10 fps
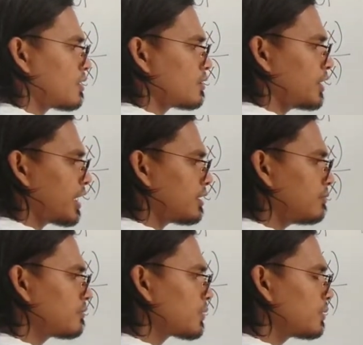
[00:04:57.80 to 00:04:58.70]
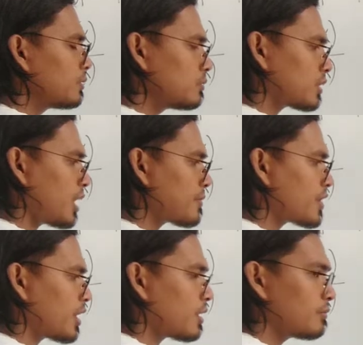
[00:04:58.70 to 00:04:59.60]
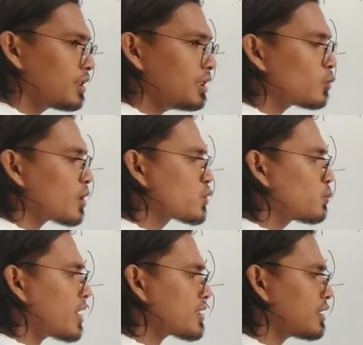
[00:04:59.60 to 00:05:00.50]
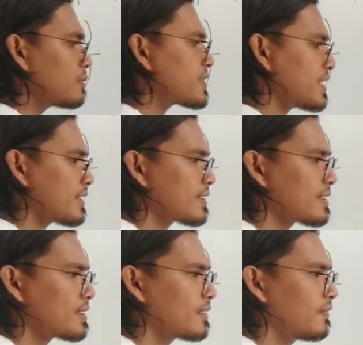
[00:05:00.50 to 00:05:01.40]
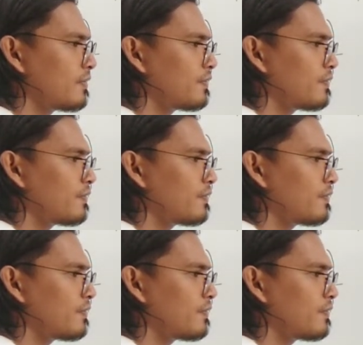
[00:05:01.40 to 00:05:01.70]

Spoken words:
So negative 2 times negative 3 equals to positive 6.